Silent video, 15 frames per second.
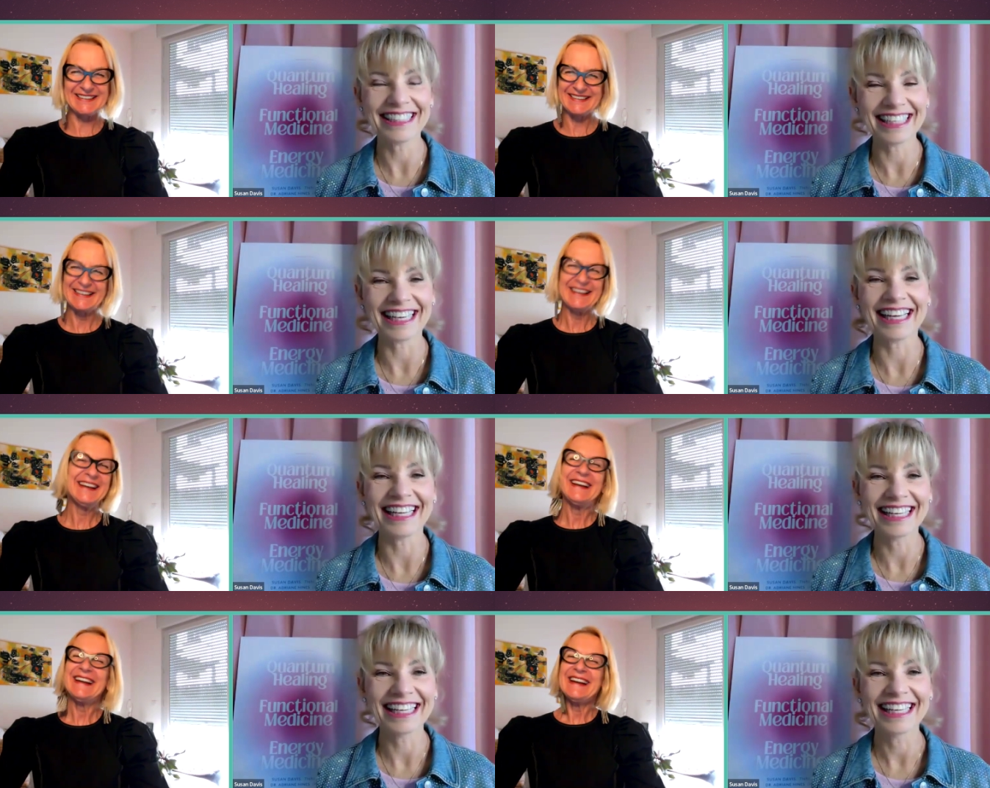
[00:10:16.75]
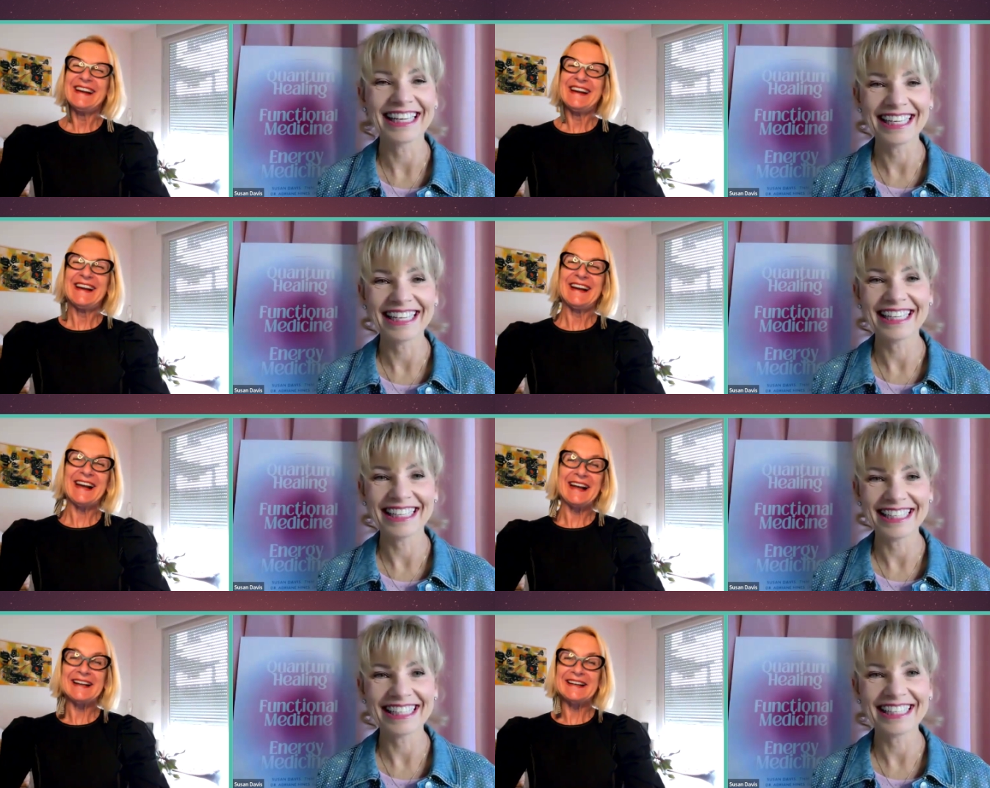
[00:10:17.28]
Speaker 1: Yeah.
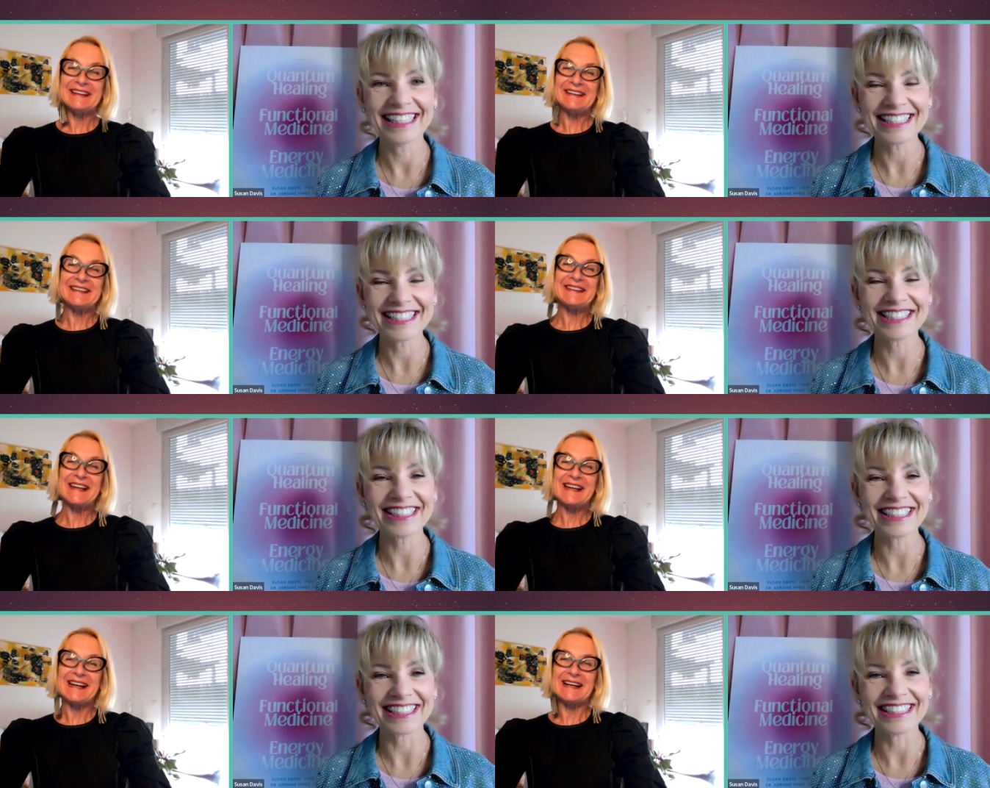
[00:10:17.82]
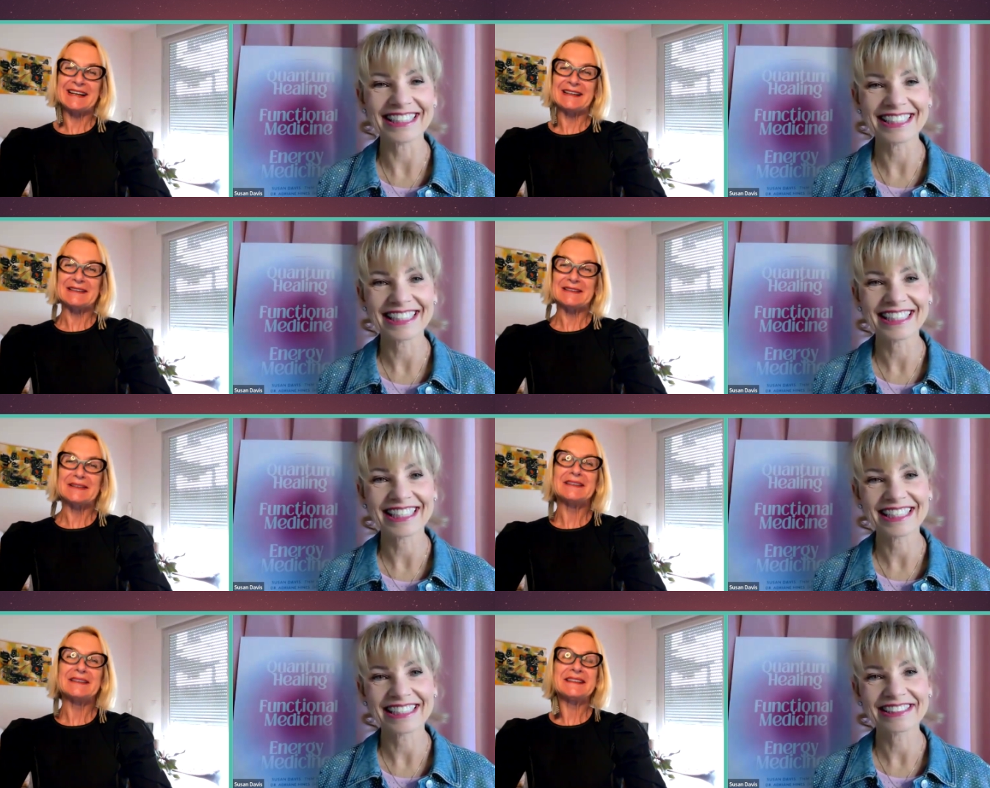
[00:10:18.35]
And
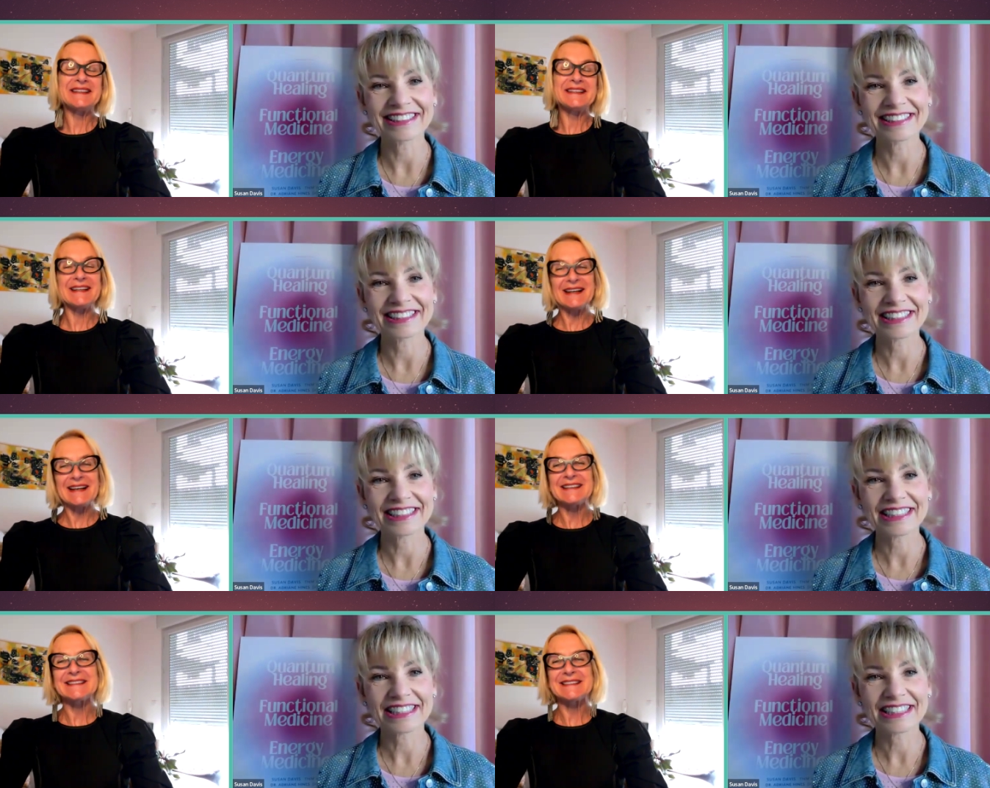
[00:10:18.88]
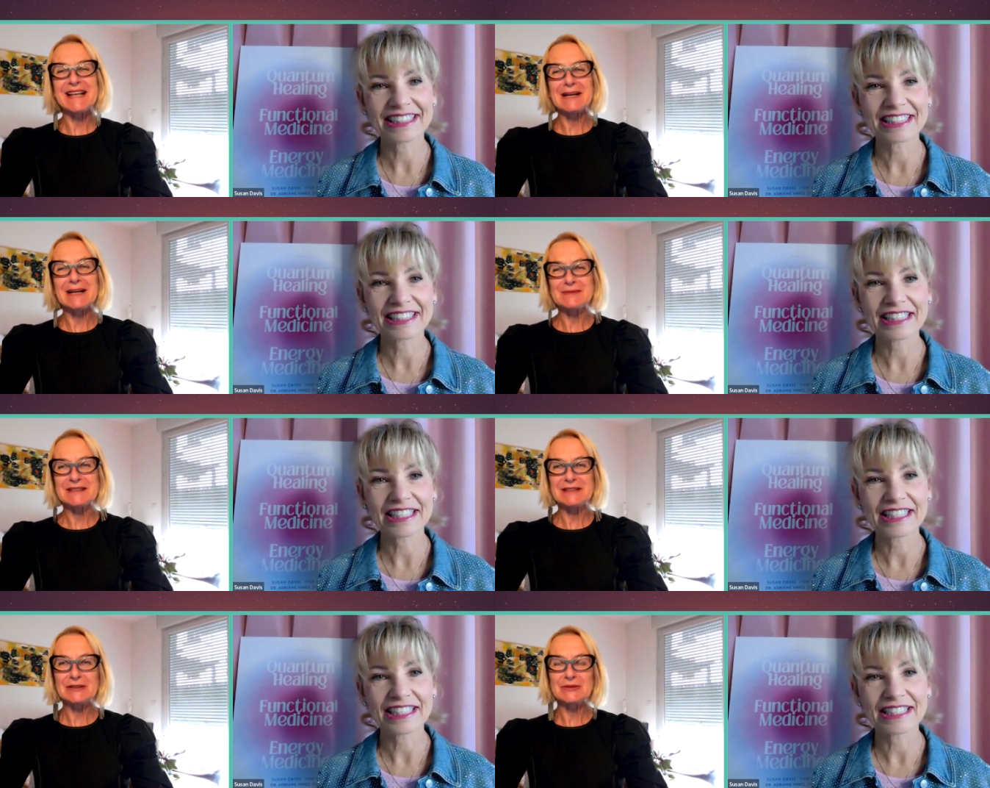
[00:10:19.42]
yes,
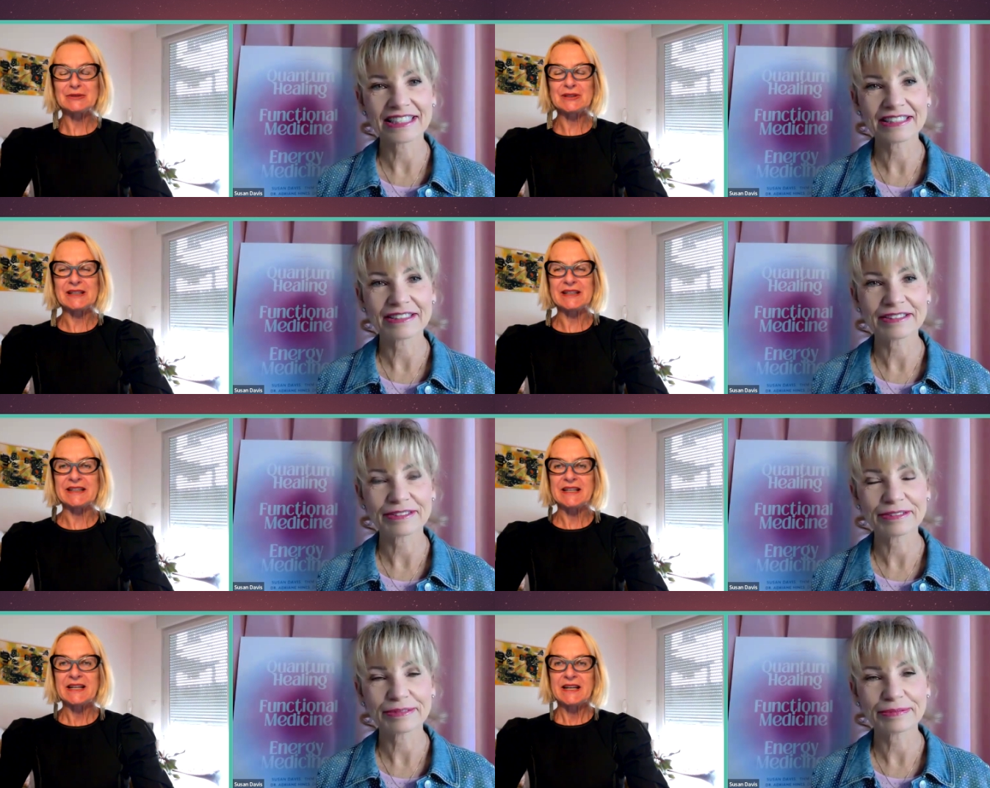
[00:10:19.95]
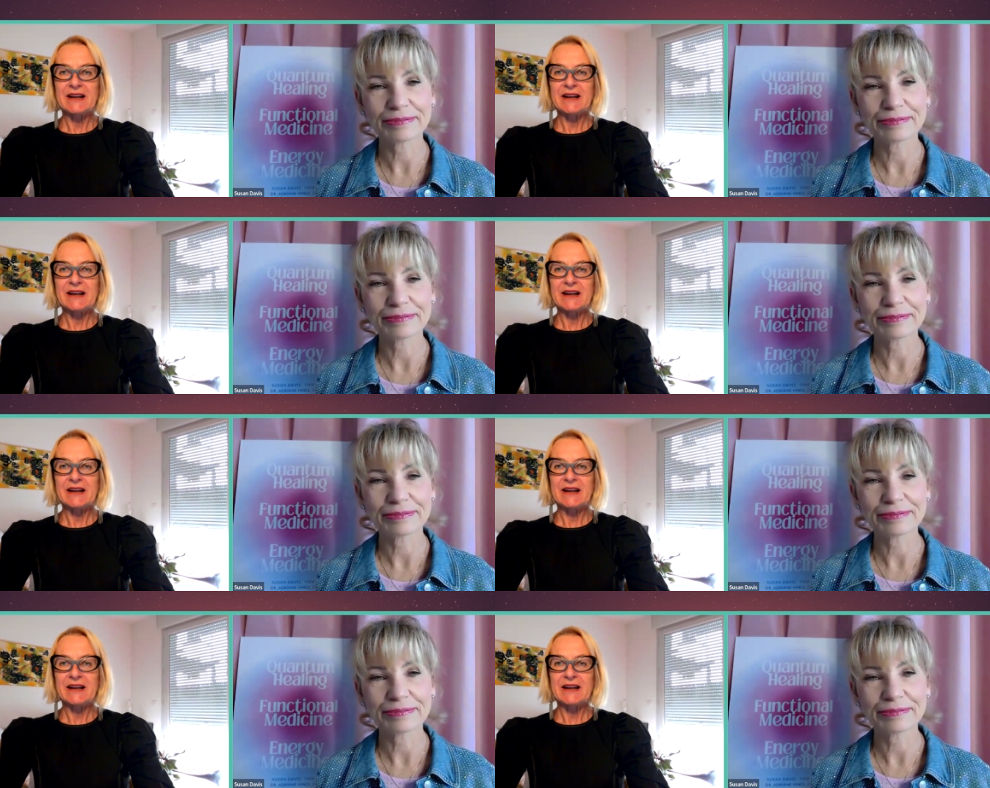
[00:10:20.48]
absolutely.